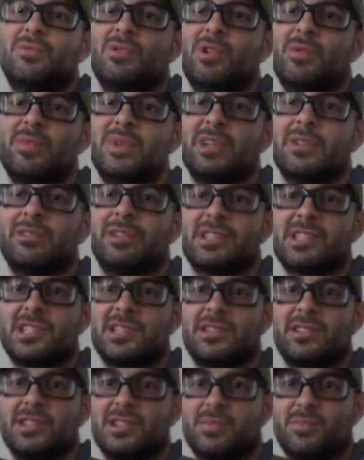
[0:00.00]
you won't be able to
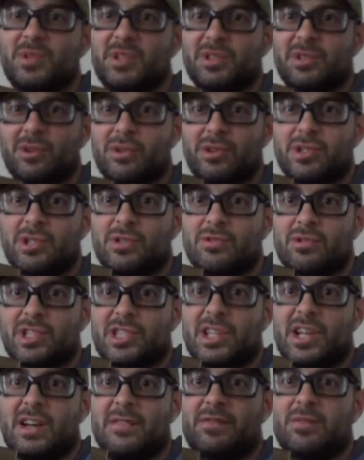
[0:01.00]
see this, but there are two
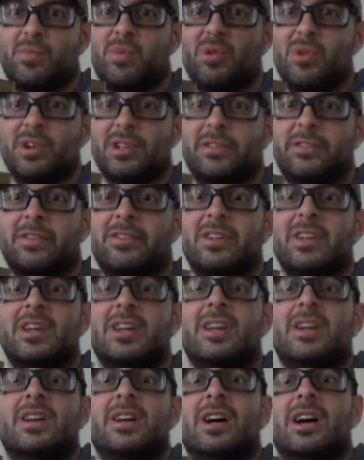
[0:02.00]
soft points
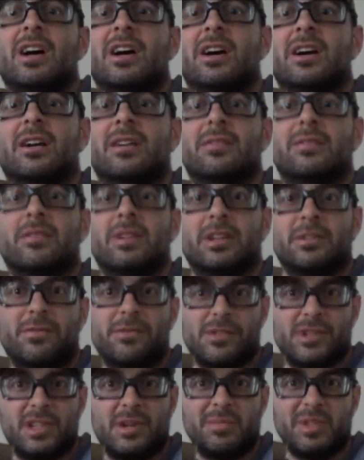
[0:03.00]
uh,
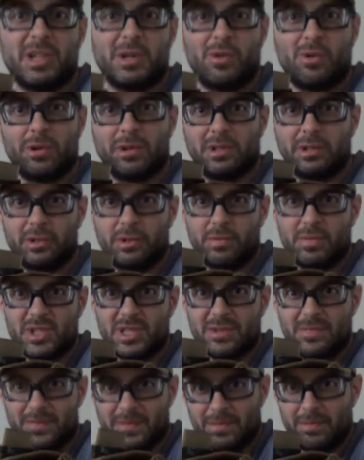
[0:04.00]
for dummy cord
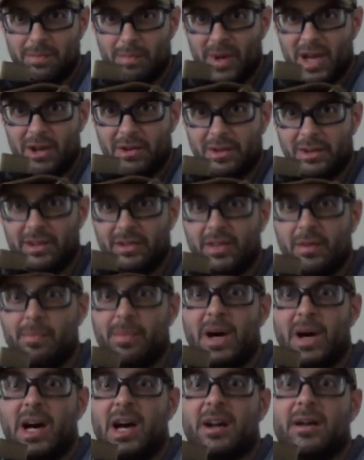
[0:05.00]
loops mounted in
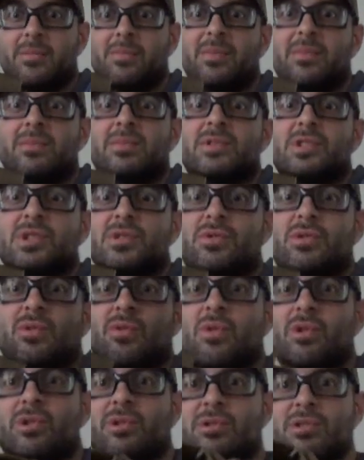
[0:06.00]
the bottom two
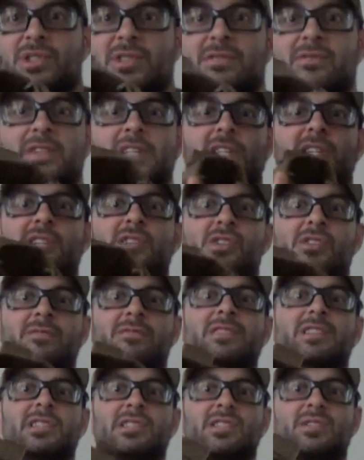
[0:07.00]
corners of each
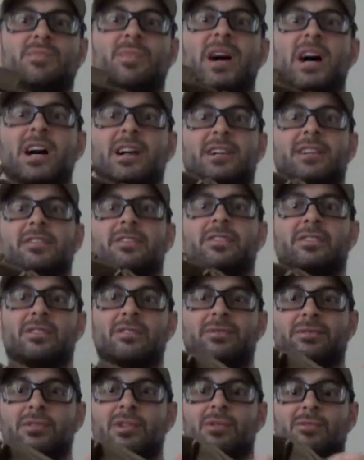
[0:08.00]
of these pockets, the
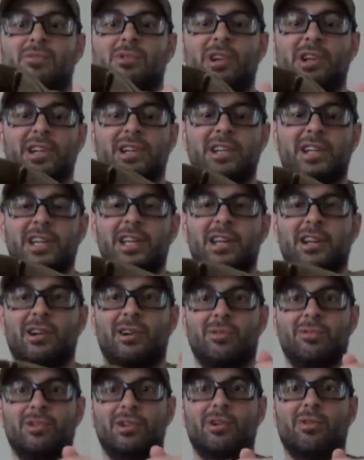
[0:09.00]
front one and
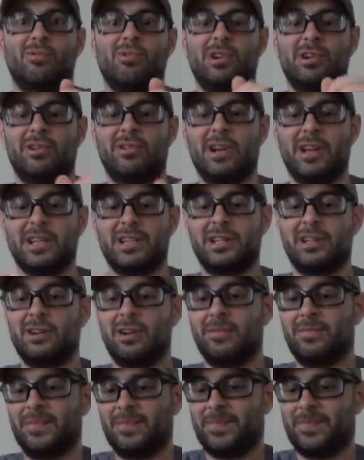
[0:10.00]
our rear one right here.